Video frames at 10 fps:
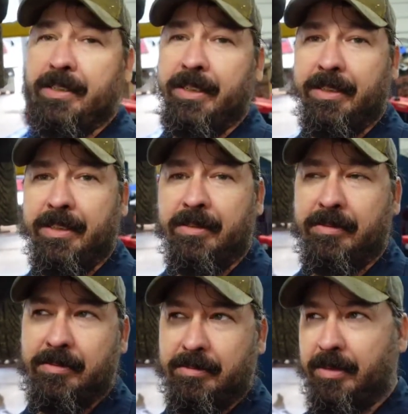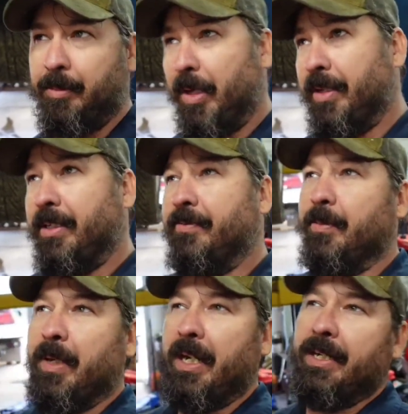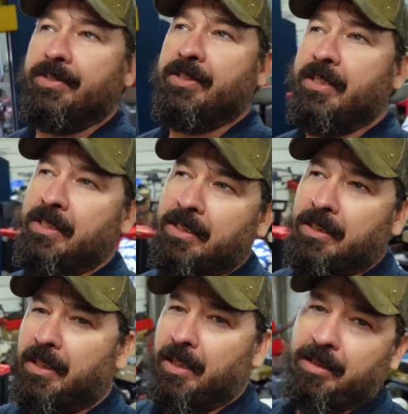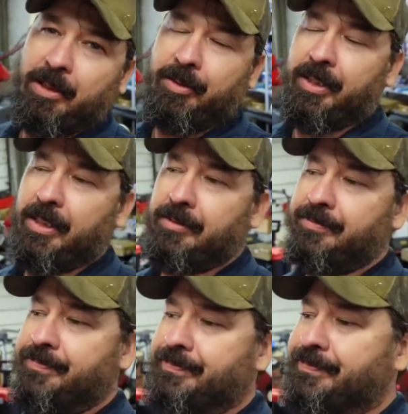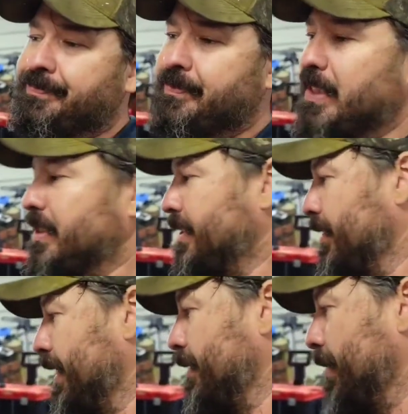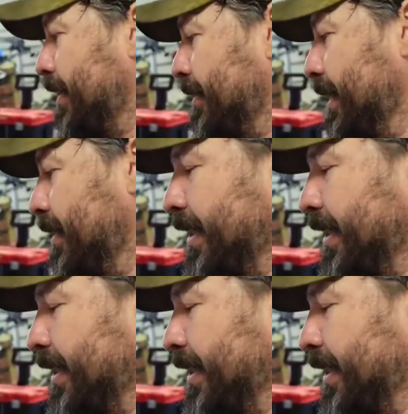getting it, I brought it from my house, unloaded it, because I still had the Mountaineer in